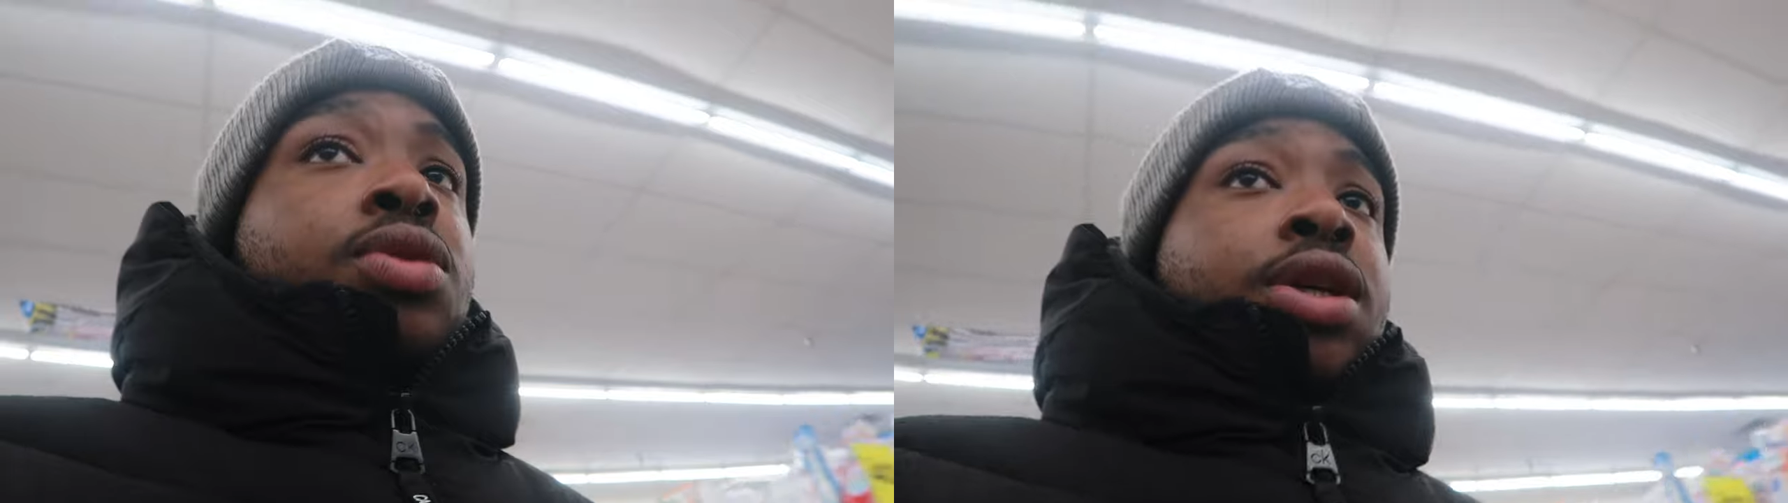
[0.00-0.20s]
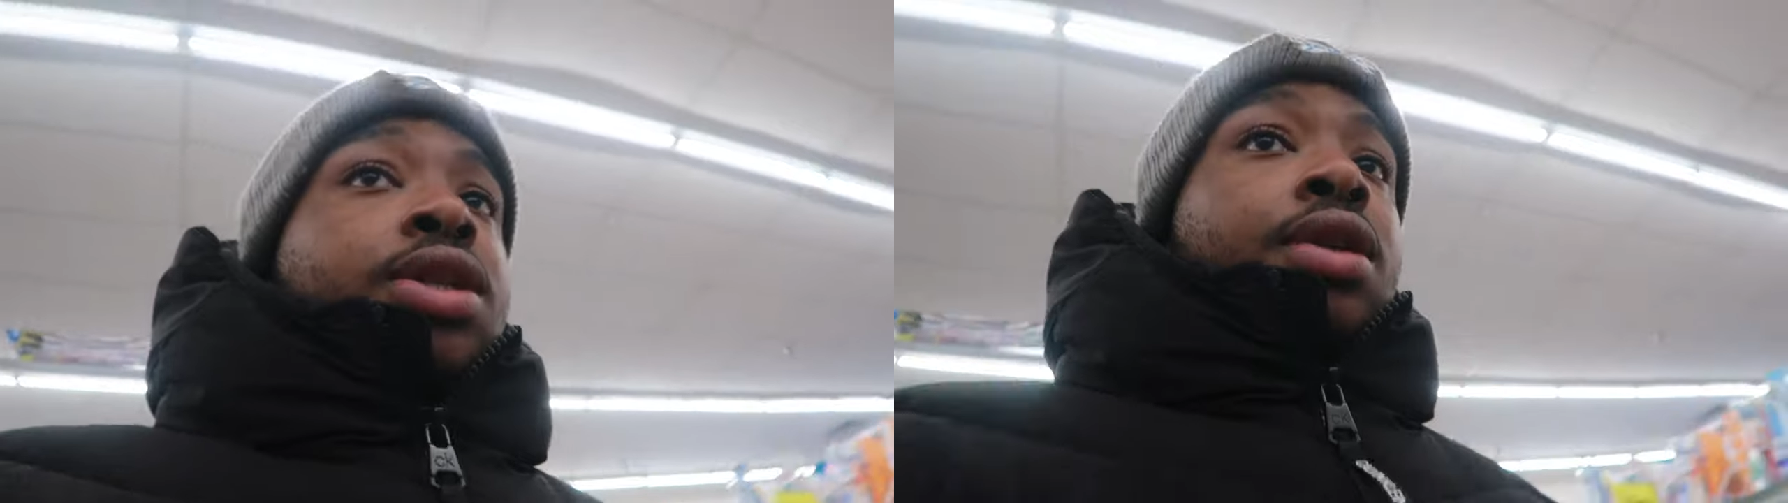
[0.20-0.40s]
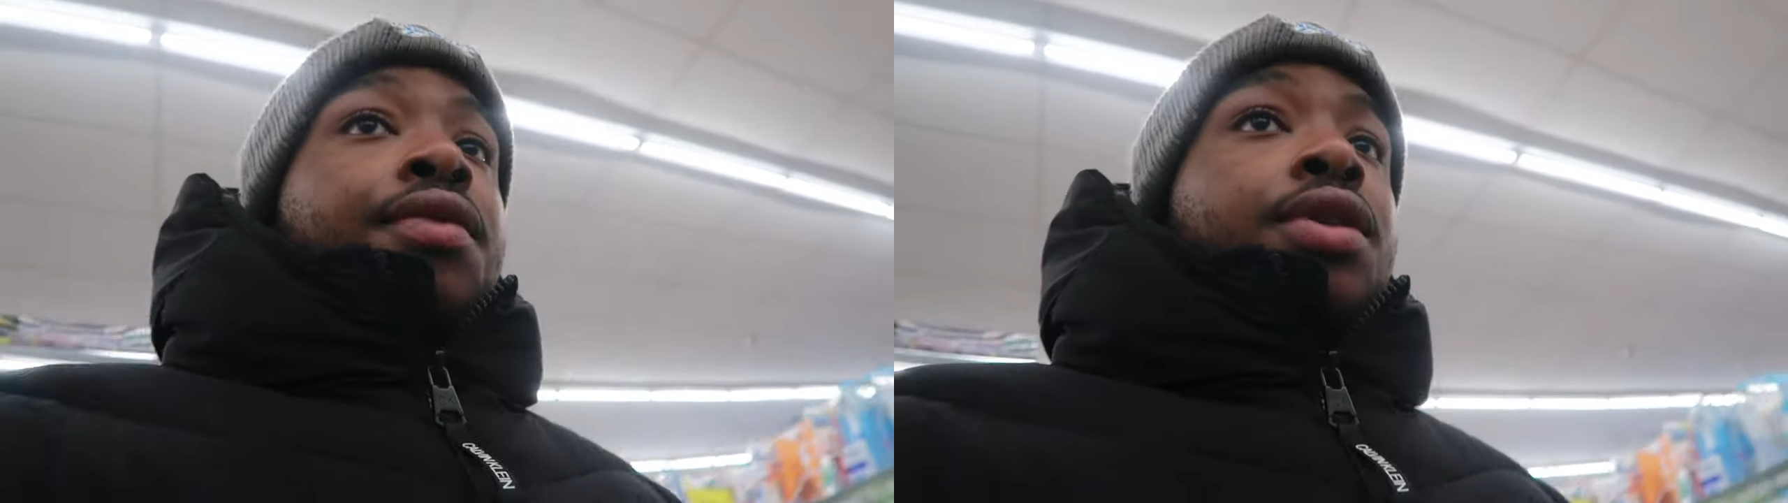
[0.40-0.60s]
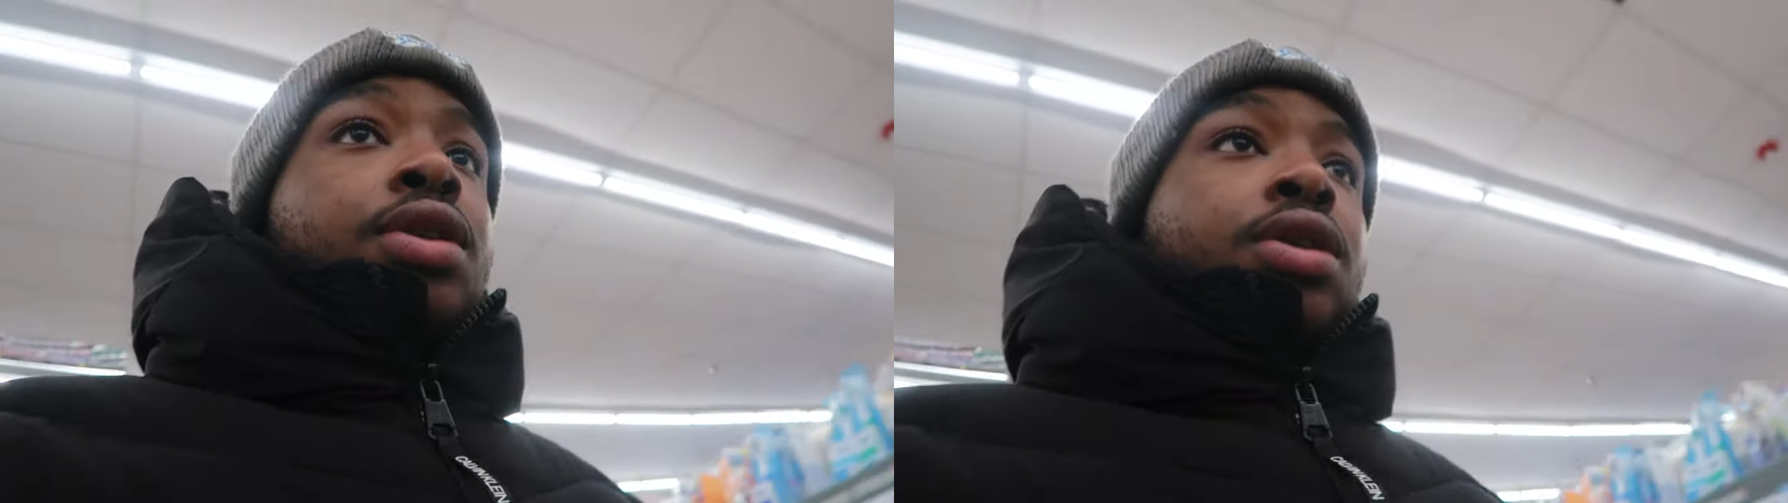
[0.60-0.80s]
was at 7 this